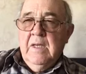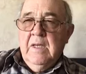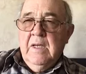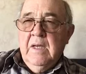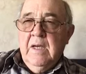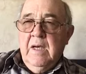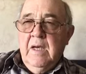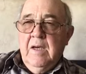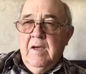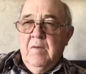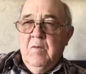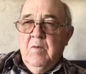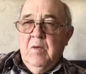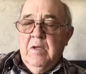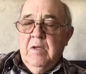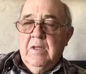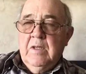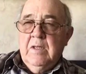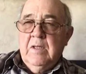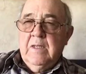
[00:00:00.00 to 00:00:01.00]
I
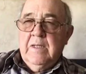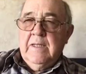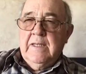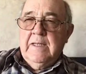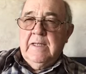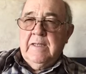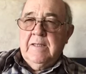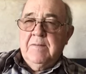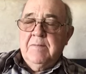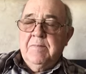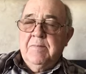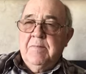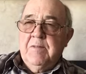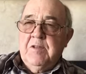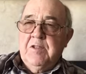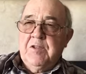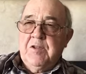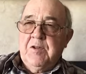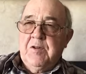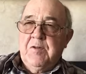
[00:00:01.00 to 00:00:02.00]
will
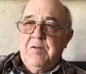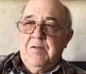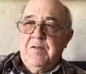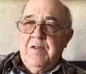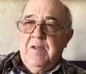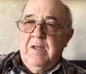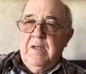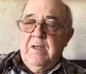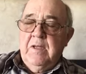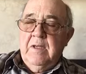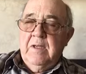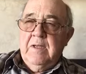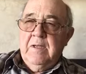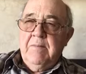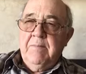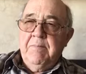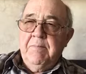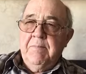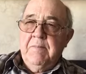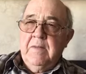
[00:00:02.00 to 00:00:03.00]
reserve the
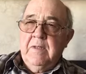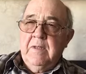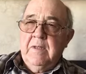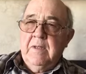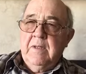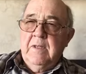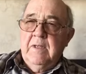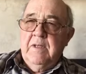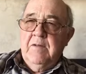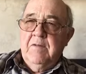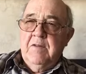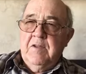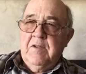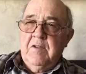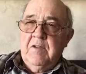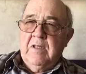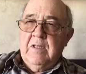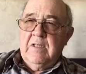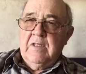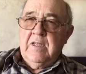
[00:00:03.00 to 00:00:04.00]

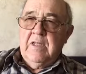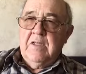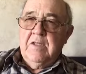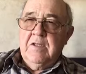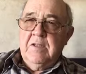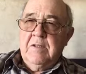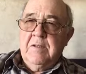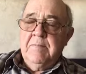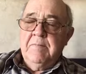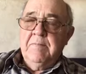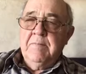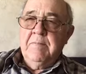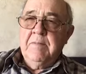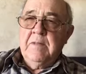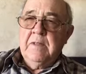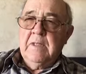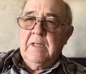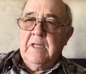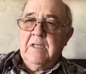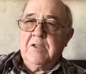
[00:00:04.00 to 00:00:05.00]
individualization
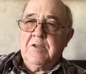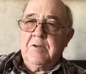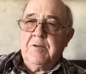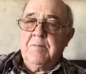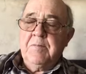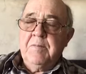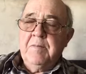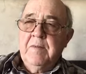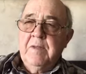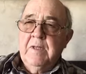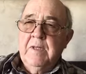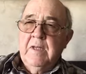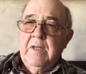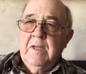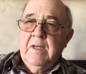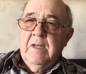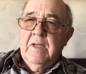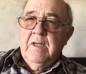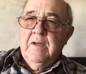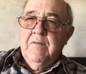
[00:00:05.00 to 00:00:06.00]
lecture
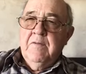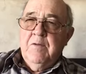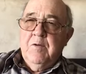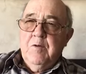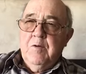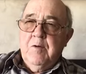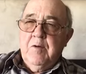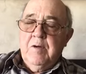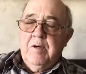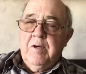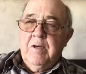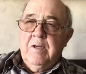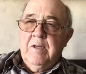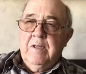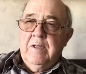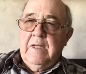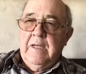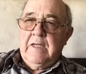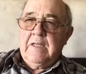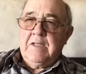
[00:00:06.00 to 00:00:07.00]
for
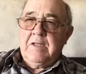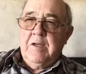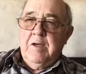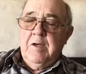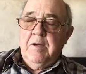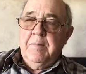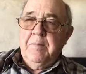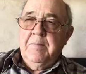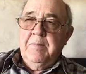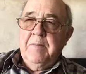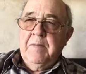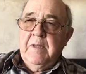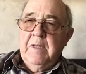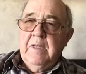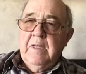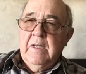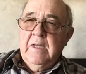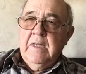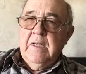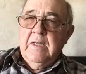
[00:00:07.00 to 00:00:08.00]
next time.
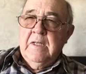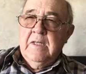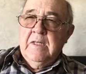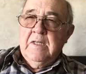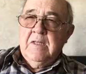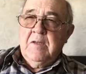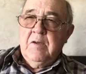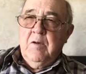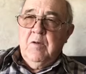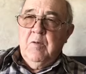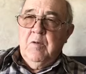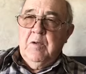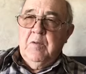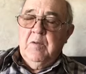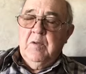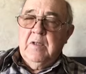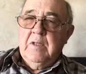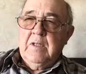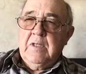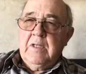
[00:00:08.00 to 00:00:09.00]
So we
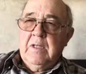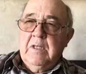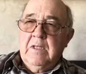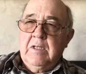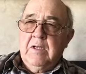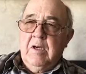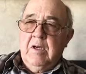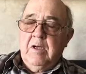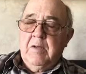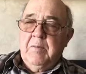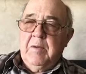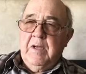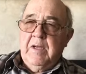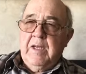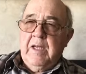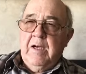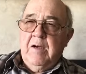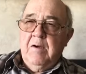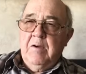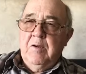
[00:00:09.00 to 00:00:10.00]
will talk about
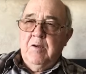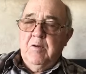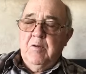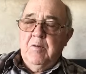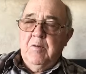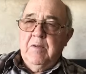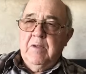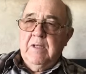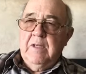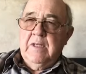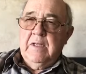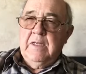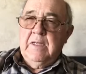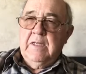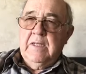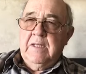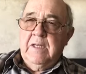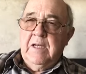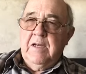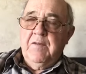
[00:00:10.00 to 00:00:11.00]
how you
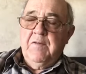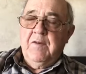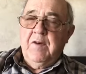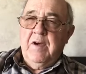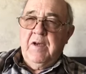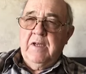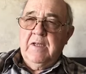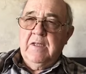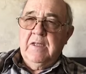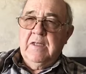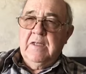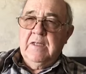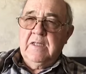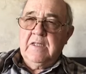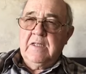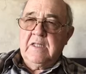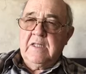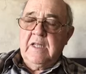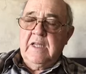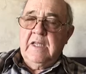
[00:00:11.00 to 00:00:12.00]
identify a
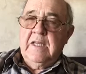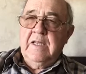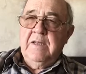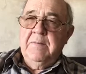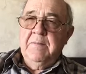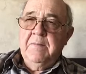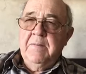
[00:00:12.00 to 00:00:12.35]
stain